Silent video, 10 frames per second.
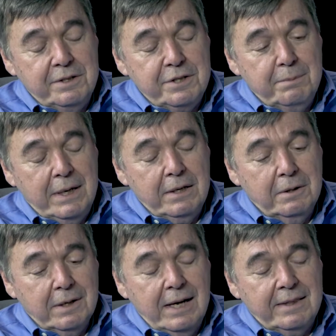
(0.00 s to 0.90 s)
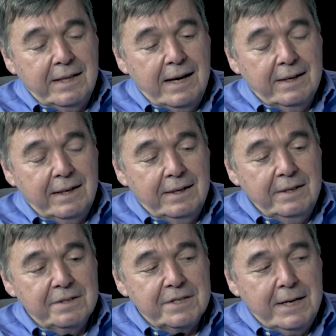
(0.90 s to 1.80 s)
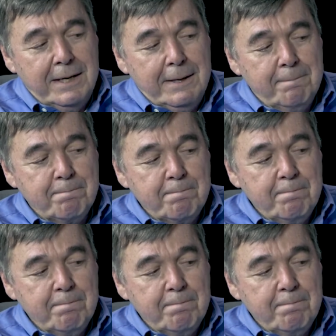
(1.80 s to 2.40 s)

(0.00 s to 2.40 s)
is you might look at that and you say,